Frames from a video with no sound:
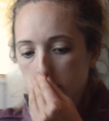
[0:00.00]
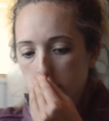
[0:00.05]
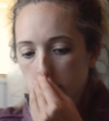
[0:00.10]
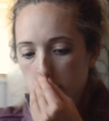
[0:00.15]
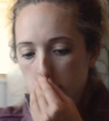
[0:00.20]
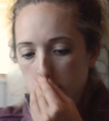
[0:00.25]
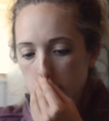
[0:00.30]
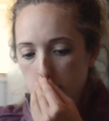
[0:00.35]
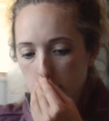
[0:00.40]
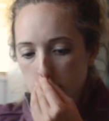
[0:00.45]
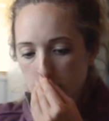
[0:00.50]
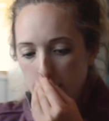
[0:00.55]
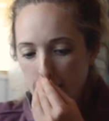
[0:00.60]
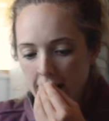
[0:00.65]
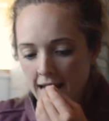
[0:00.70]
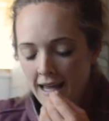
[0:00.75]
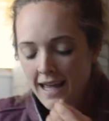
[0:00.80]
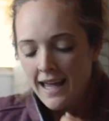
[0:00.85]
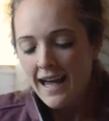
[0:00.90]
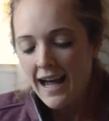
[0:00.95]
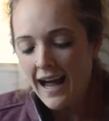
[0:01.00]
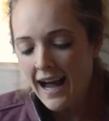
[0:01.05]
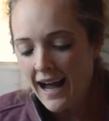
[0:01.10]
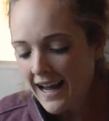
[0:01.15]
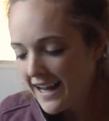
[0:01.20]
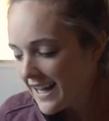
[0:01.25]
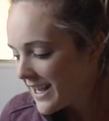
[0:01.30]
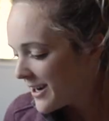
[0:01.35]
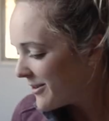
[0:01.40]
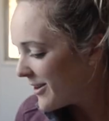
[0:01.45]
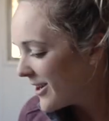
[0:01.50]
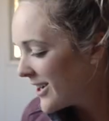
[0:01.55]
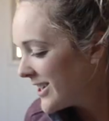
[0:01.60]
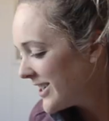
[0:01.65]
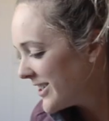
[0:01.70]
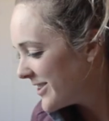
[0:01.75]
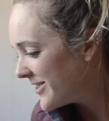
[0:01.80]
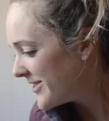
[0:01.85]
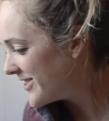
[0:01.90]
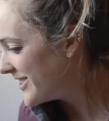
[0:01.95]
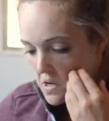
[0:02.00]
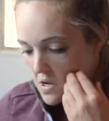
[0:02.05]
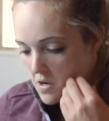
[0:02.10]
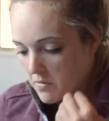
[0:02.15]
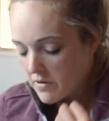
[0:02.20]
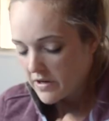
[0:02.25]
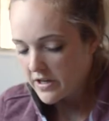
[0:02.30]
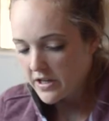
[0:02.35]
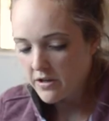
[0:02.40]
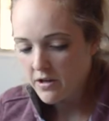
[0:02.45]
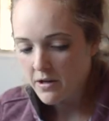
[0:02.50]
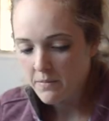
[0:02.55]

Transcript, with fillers: Hello. Hi, how are you? What are you